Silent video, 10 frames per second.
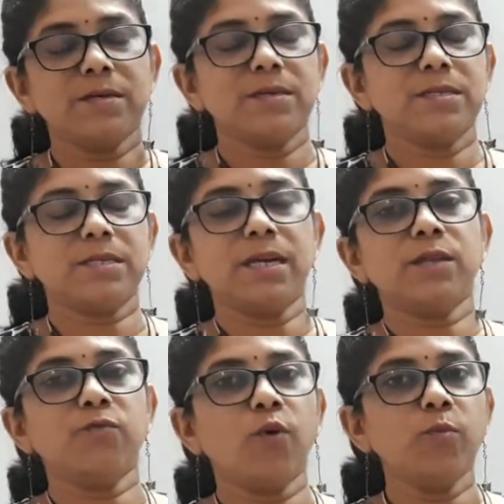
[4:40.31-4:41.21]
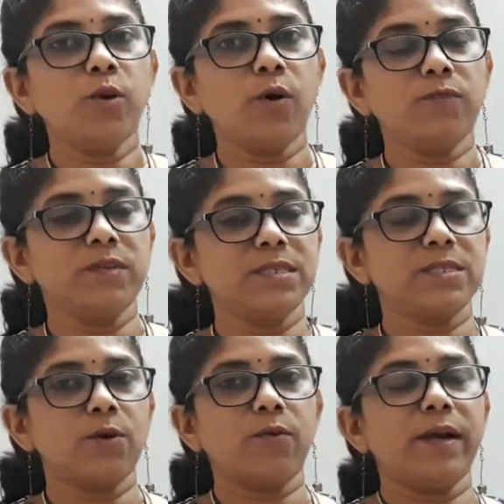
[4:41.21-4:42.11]
State the formula of this,
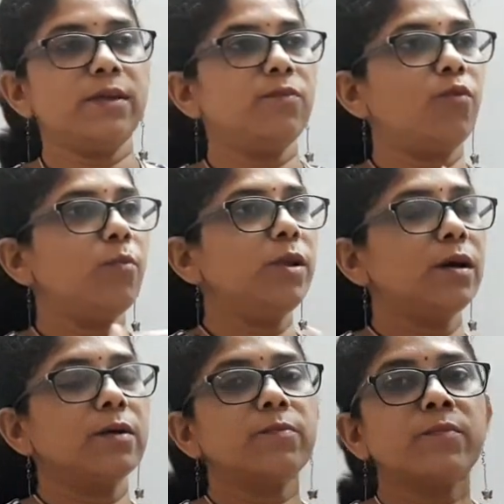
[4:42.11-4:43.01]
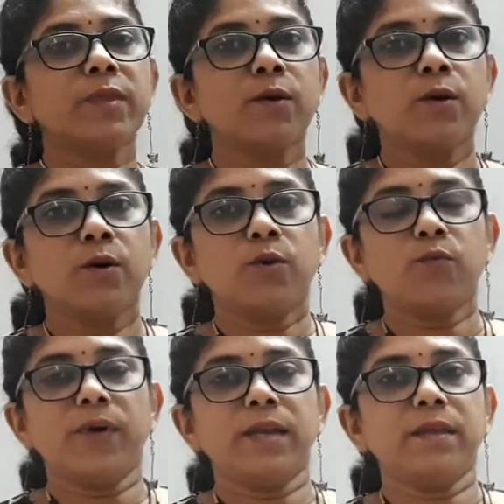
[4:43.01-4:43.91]
or write the formula to
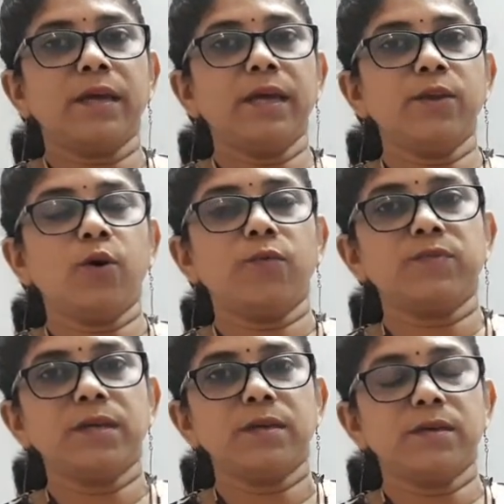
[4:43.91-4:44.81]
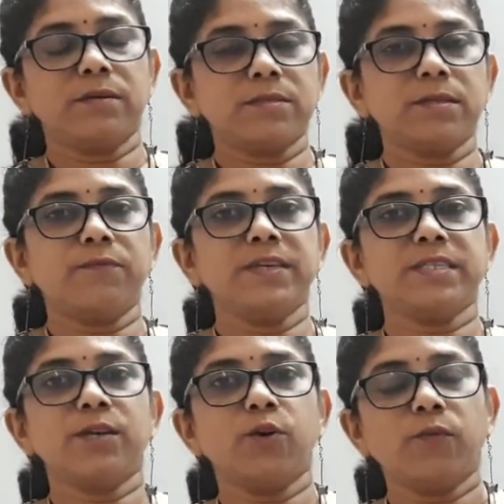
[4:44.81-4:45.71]
find the area of the surface
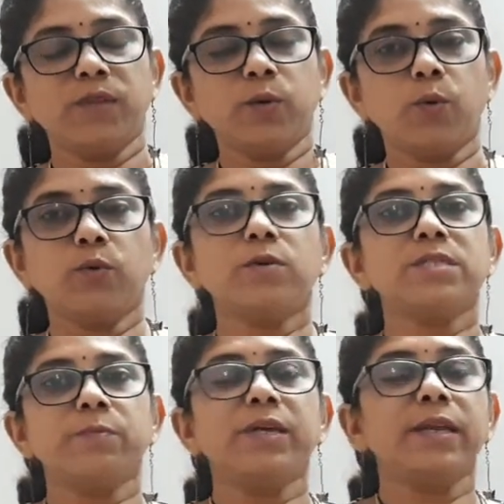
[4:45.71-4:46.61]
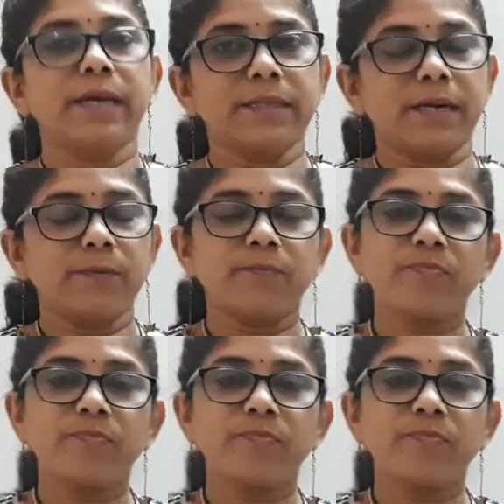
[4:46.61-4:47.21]
area of the cone, or something like that.